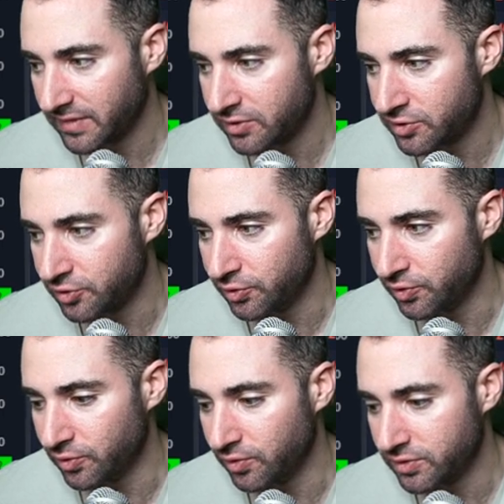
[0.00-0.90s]

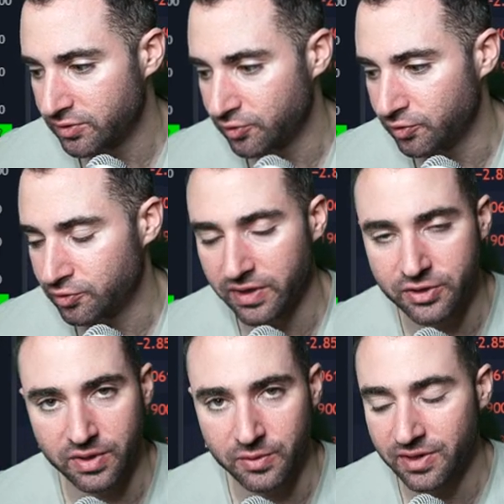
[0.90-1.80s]

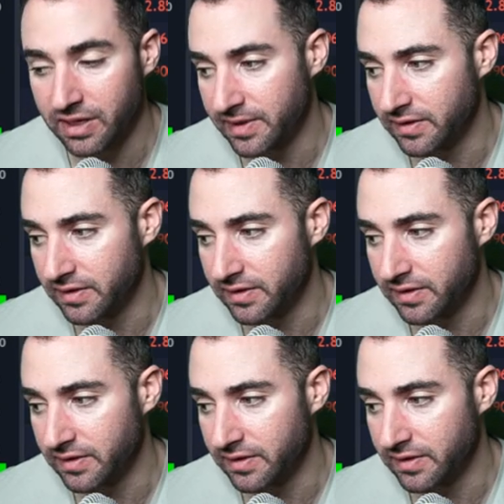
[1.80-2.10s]
2021, I mean,